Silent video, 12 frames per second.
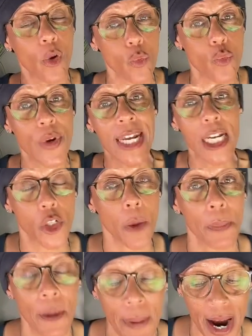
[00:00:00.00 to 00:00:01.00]
I'll read
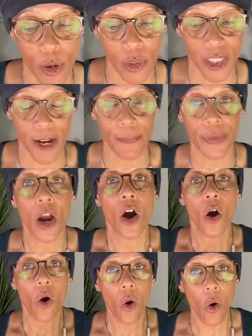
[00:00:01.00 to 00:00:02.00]
up about it.
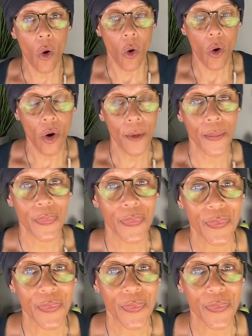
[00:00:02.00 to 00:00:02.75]
Or